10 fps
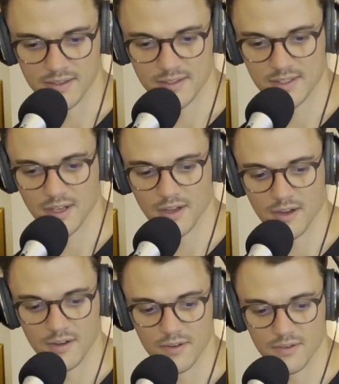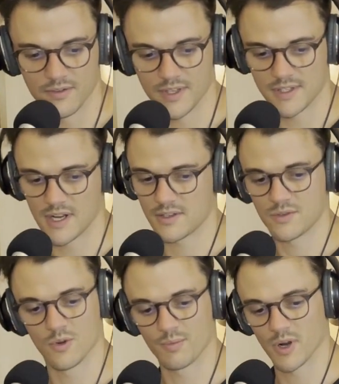So there's another
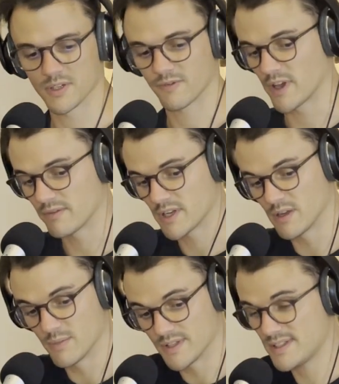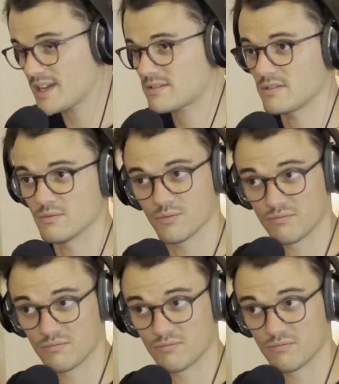short price favourite here, but this is actually a